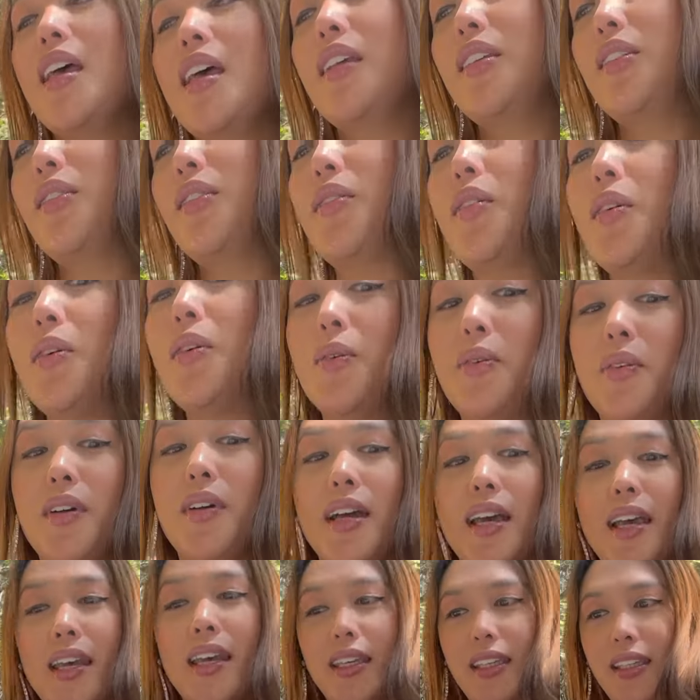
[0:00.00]
So
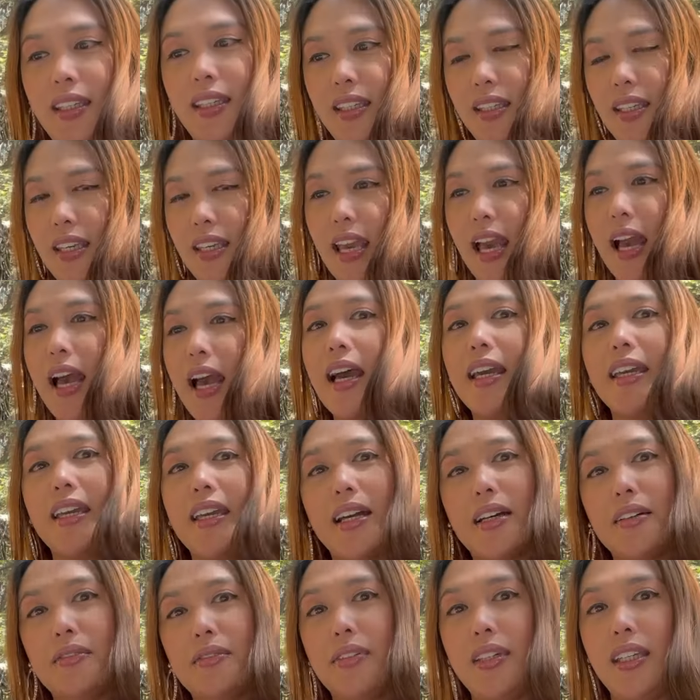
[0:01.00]
yeah, I
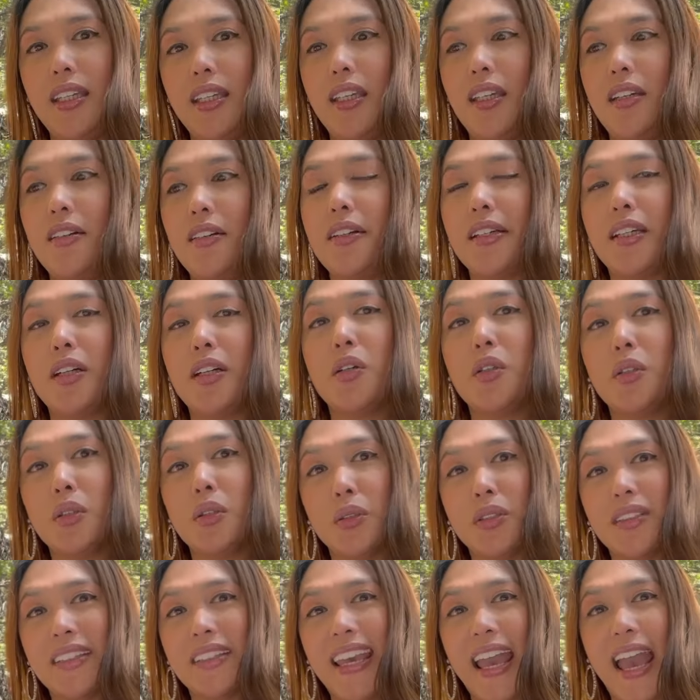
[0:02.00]
have here a
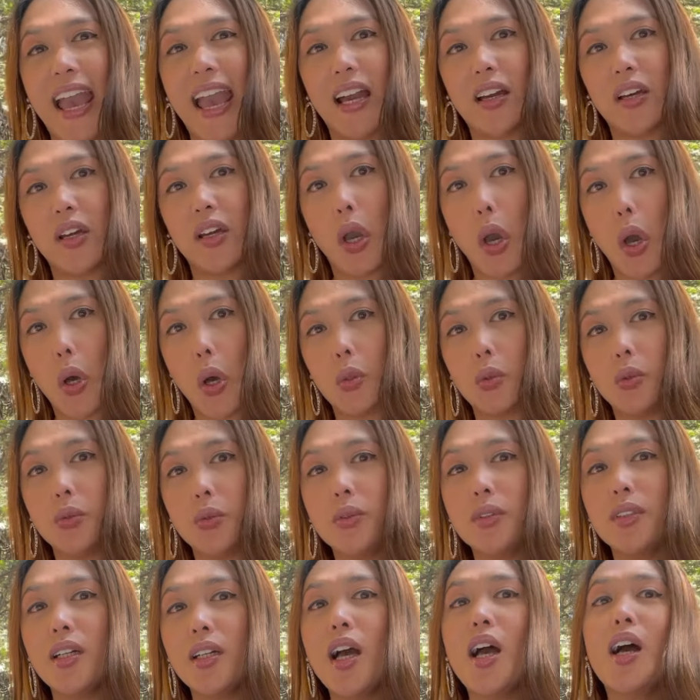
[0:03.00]
Koolkatkoo
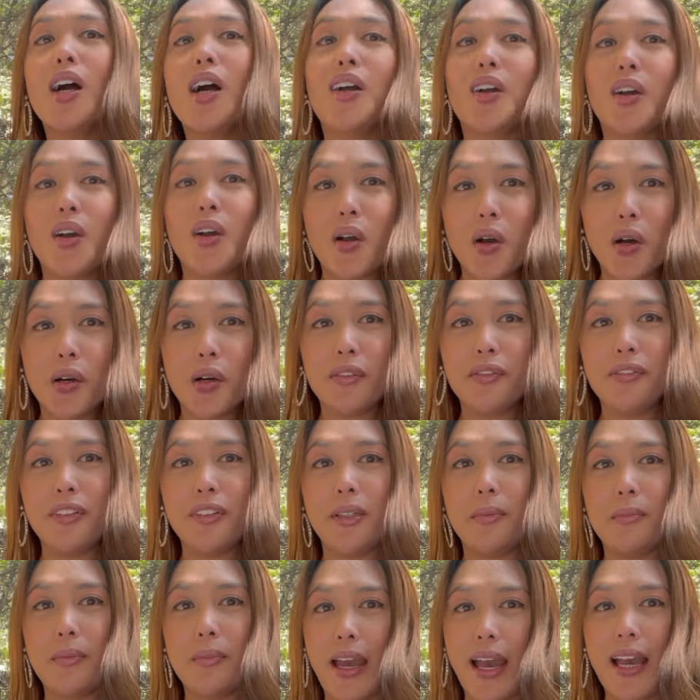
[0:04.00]
coffee
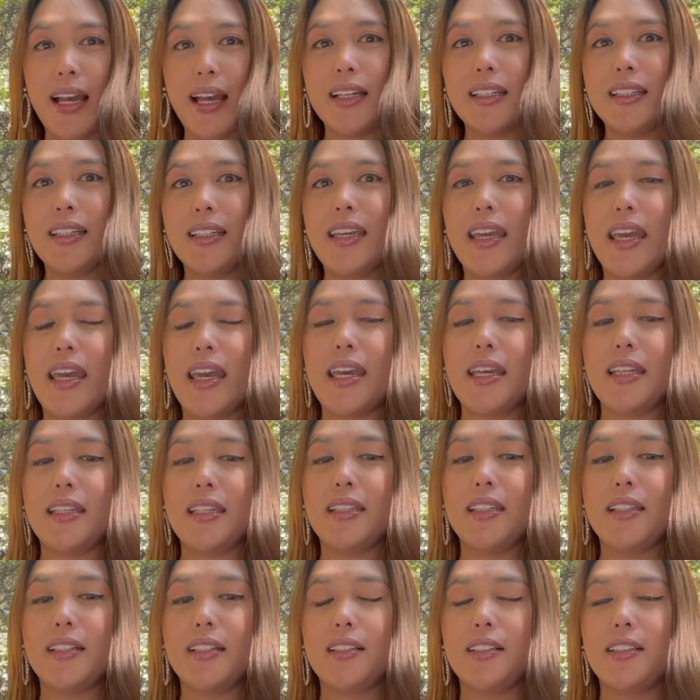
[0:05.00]
mug,
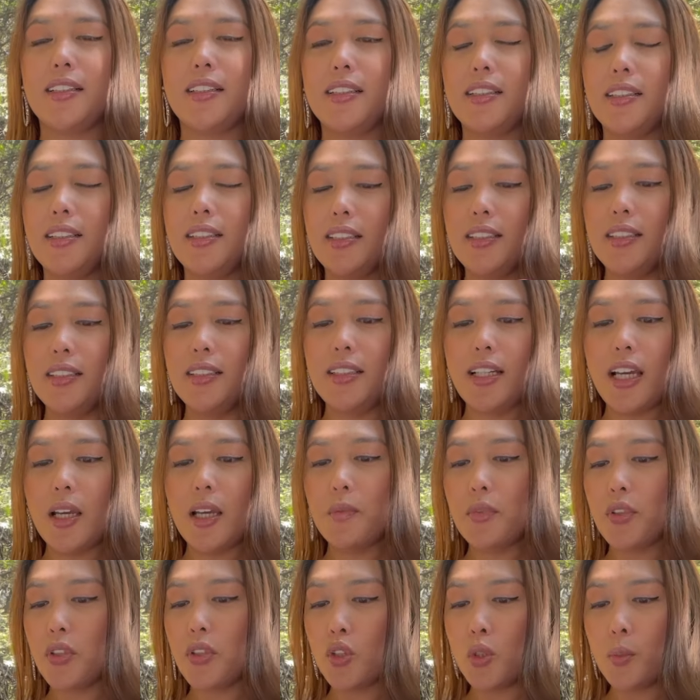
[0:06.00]
and I'm
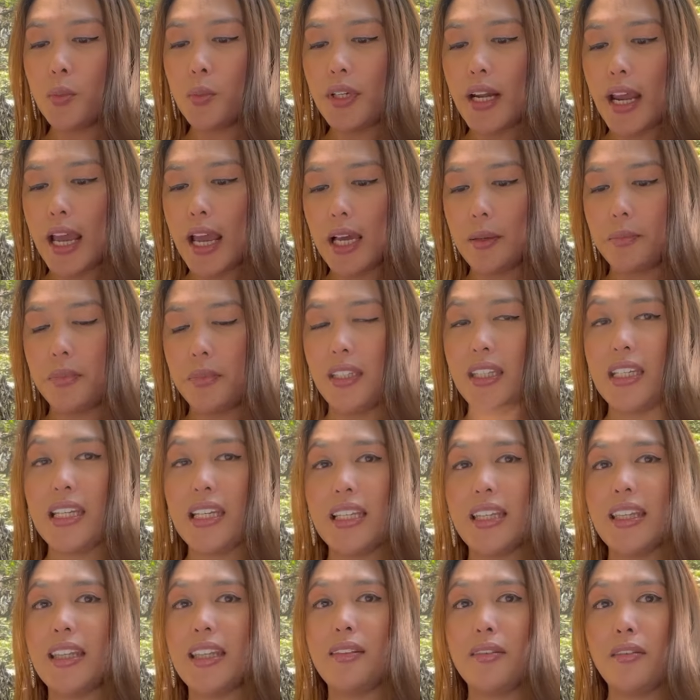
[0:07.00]
super happy that
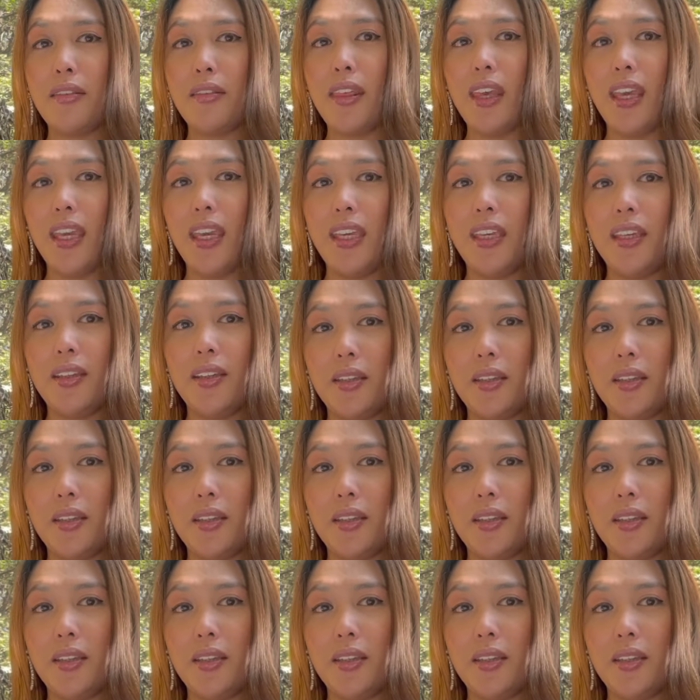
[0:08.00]
they